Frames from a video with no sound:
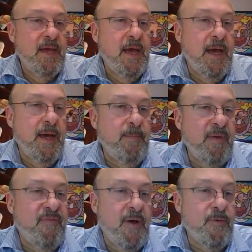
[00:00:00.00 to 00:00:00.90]
My
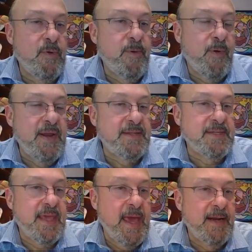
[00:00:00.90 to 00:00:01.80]
father immigrated
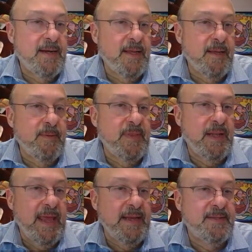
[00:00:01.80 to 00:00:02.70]
to Canada in the
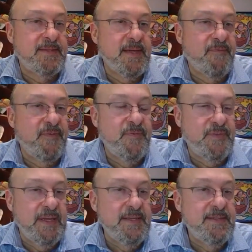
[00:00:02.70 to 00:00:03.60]
late
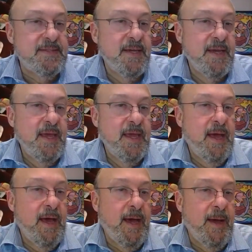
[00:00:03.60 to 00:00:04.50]
50s,
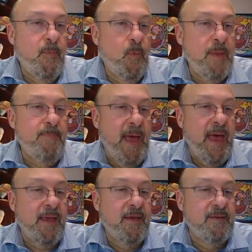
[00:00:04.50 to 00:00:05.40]
went
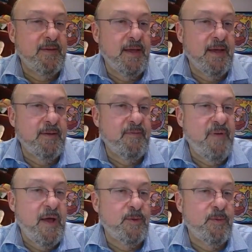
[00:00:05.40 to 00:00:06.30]
back,
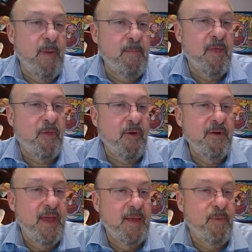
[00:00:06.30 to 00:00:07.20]
found my mother,
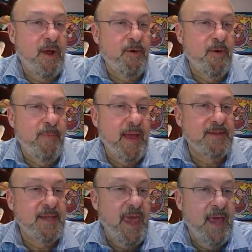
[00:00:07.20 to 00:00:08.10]
and brought her back
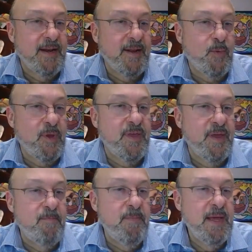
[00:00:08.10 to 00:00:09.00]
to Canada with him.